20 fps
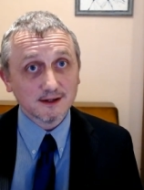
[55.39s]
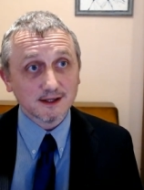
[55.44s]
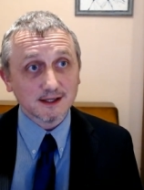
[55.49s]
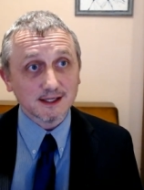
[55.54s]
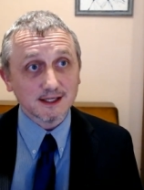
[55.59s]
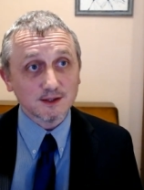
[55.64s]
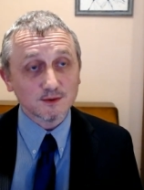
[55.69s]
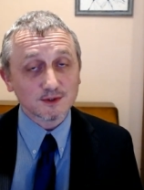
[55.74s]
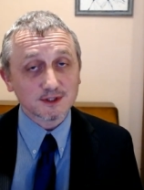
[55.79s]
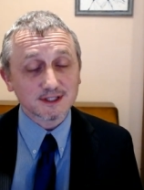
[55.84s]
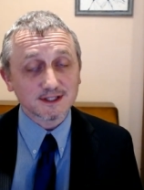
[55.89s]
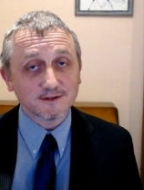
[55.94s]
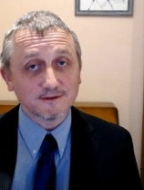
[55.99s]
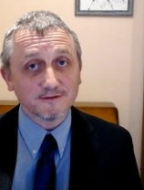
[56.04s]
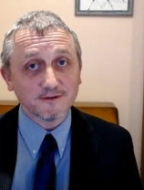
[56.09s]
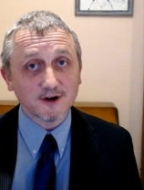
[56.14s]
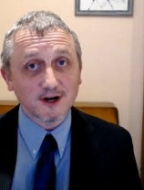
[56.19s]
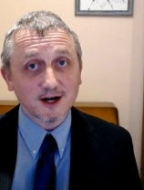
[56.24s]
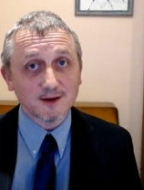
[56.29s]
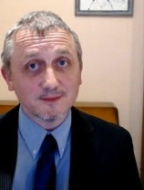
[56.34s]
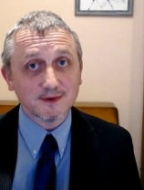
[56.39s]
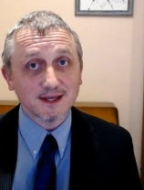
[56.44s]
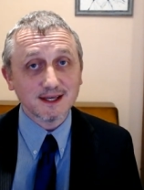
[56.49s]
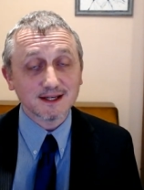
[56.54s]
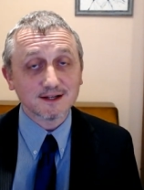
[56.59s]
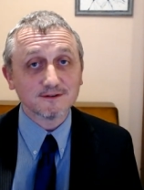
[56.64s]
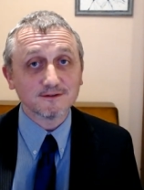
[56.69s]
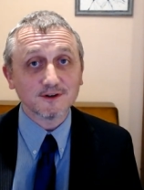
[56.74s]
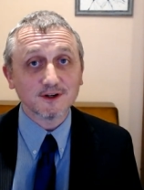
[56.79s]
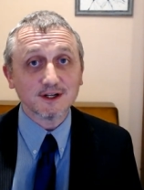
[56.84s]
He was a farmer. He
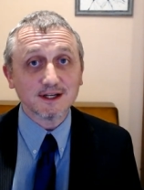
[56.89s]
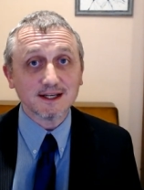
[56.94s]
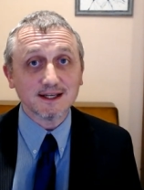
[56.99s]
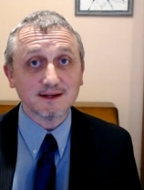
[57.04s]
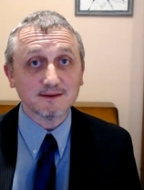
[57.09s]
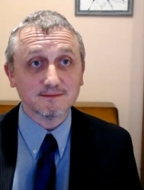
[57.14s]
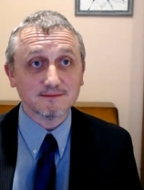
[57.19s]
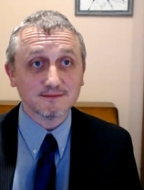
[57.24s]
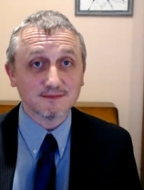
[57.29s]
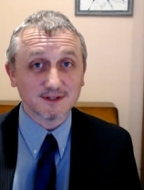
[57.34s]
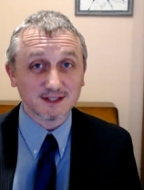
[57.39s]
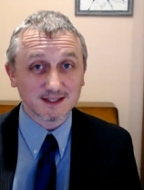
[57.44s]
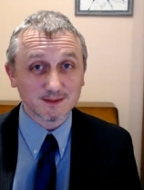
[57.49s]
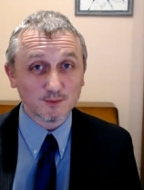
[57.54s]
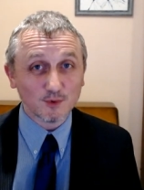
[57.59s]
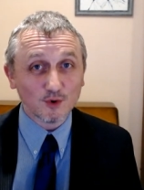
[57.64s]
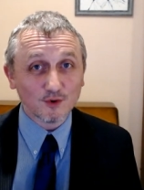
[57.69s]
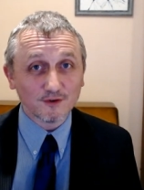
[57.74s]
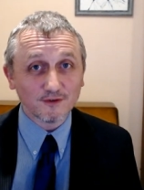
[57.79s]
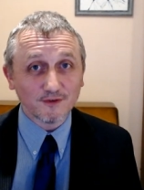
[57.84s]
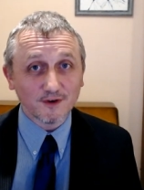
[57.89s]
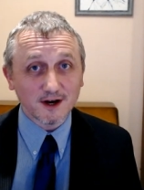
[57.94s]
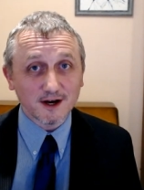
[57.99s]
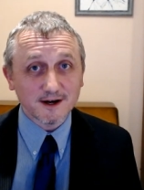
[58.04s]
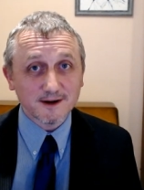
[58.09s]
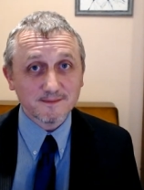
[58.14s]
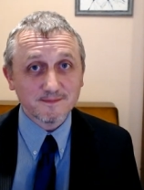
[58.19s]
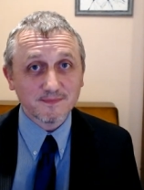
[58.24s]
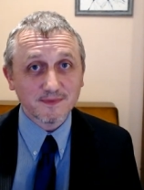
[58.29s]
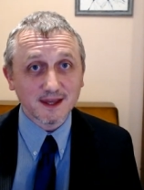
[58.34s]
had a very small
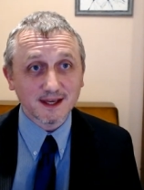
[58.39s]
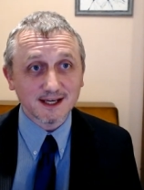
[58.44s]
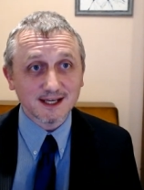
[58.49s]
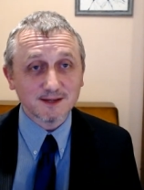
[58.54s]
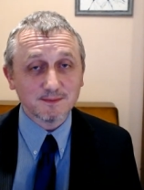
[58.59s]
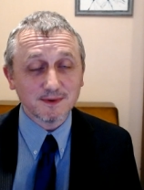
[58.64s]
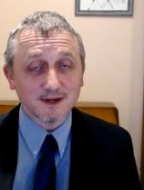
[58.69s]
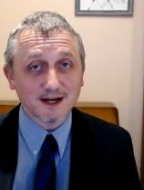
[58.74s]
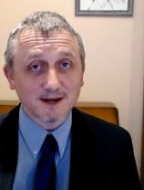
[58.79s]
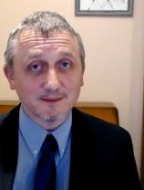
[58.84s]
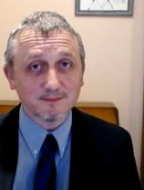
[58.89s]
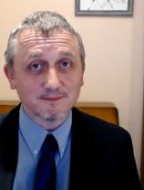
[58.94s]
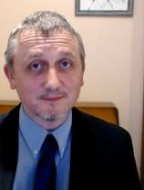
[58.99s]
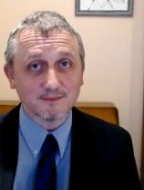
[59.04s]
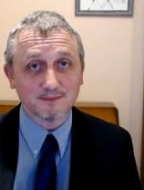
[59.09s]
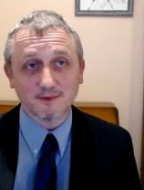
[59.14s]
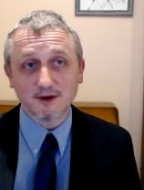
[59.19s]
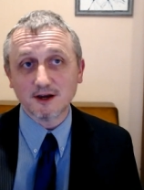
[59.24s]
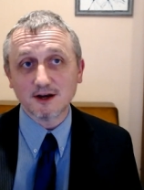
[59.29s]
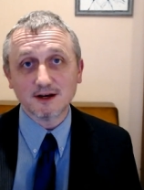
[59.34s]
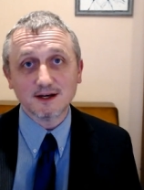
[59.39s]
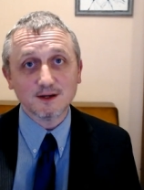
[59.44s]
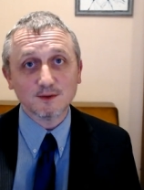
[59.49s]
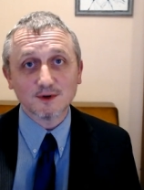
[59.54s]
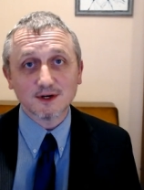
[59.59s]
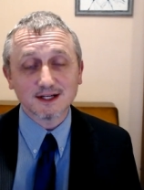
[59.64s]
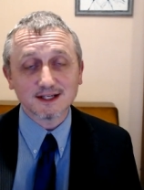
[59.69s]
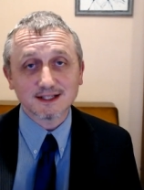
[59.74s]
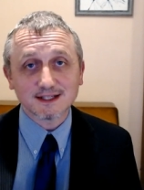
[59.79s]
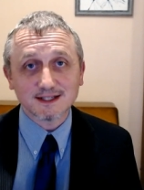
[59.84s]
farm and he'd be up early
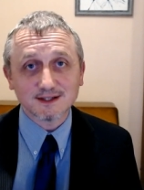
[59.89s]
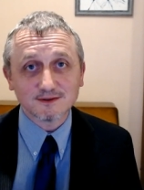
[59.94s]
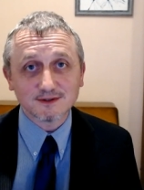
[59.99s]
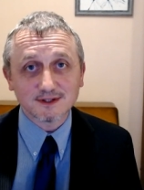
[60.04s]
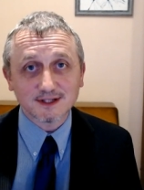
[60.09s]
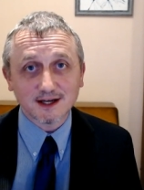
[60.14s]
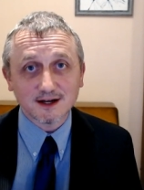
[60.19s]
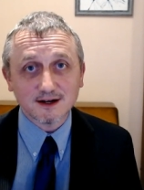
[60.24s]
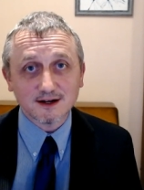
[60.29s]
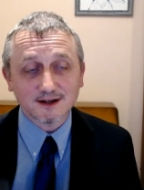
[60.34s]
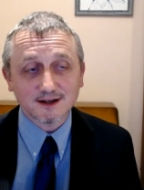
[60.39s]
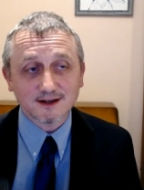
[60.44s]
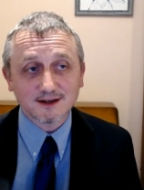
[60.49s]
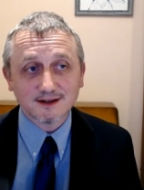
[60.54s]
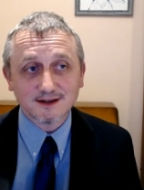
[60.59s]
while it's still dark,